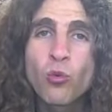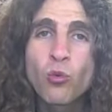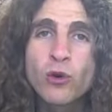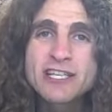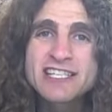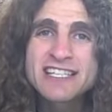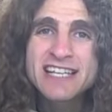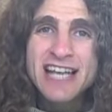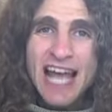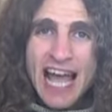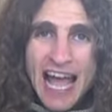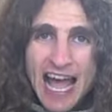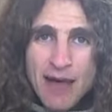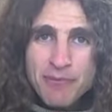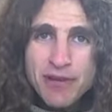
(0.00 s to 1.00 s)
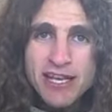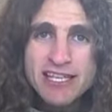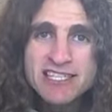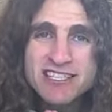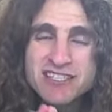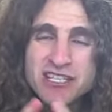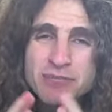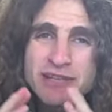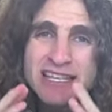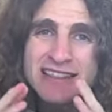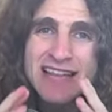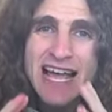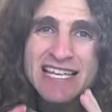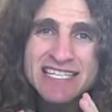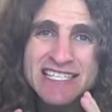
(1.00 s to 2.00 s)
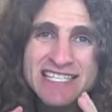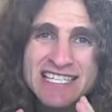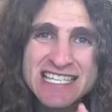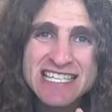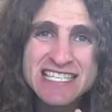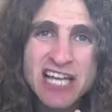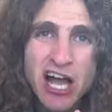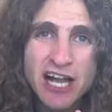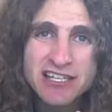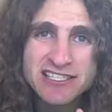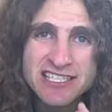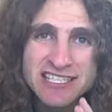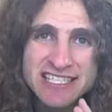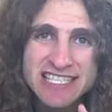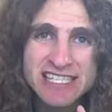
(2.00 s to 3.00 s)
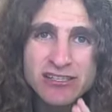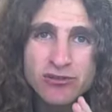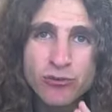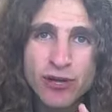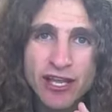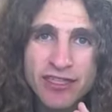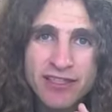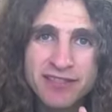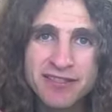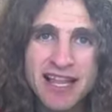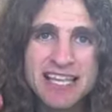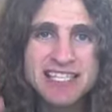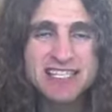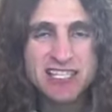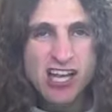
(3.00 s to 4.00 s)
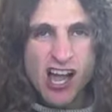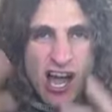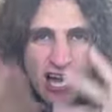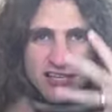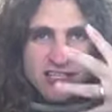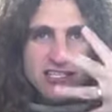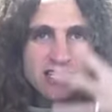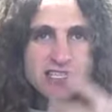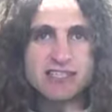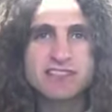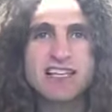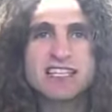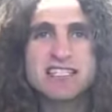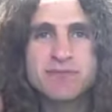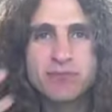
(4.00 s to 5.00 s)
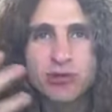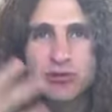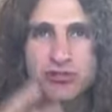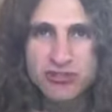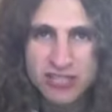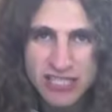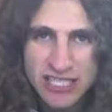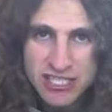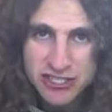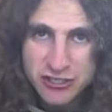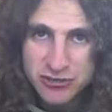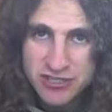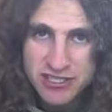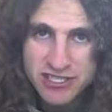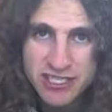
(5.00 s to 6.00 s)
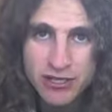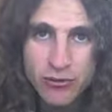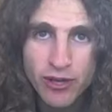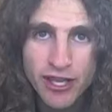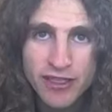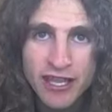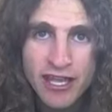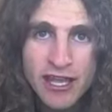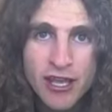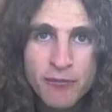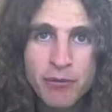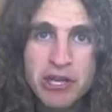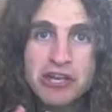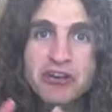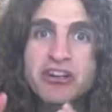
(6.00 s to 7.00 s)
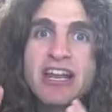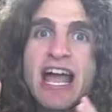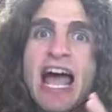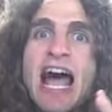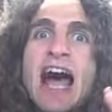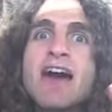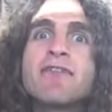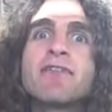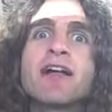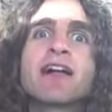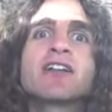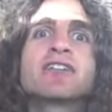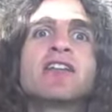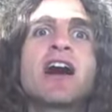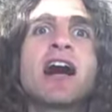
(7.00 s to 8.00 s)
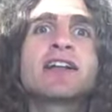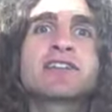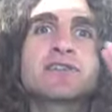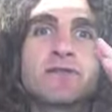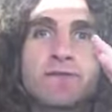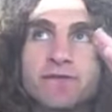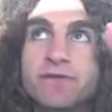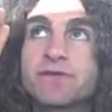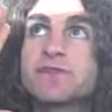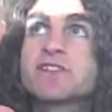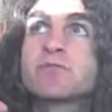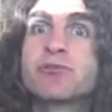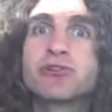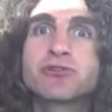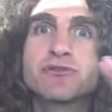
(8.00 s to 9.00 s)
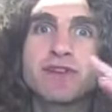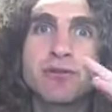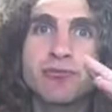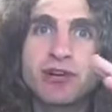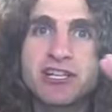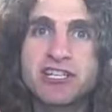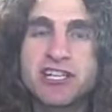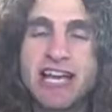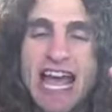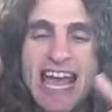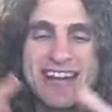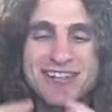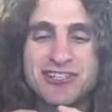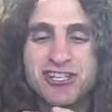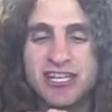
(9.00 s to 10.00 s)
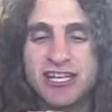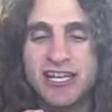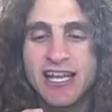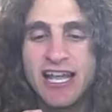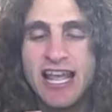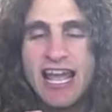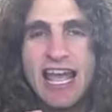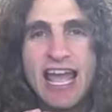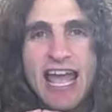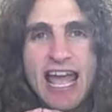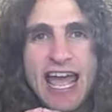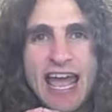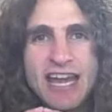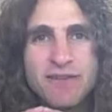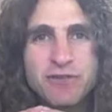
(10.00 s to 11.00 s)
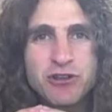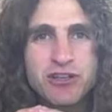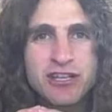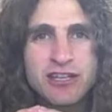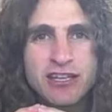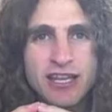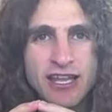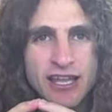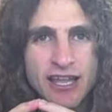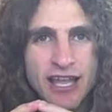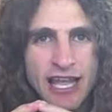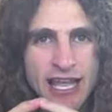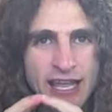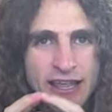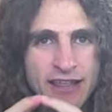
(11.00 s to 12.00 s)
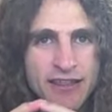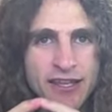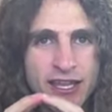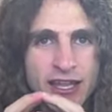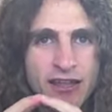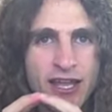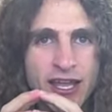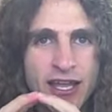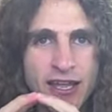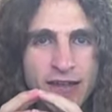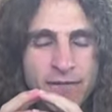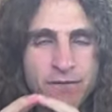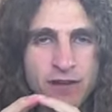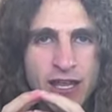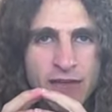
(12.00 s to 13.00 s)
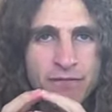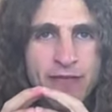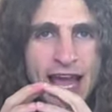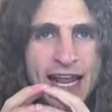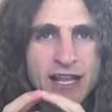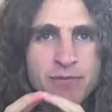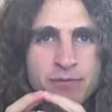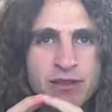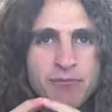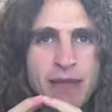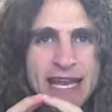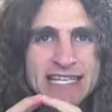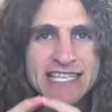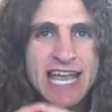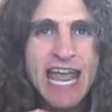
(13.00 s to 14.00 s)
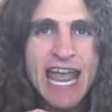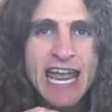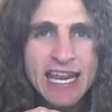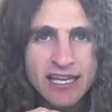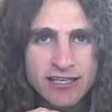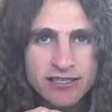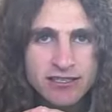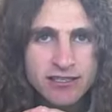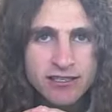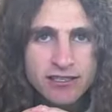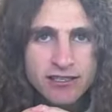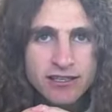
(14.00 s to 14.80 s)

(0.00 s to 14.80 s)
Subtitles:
What's going to happen is there's going to be less detox to deal with, less toxins, less emotional issues to deal with, but you're going to have lots of spiritual vibration and energy. And if you can, if that can be maintained,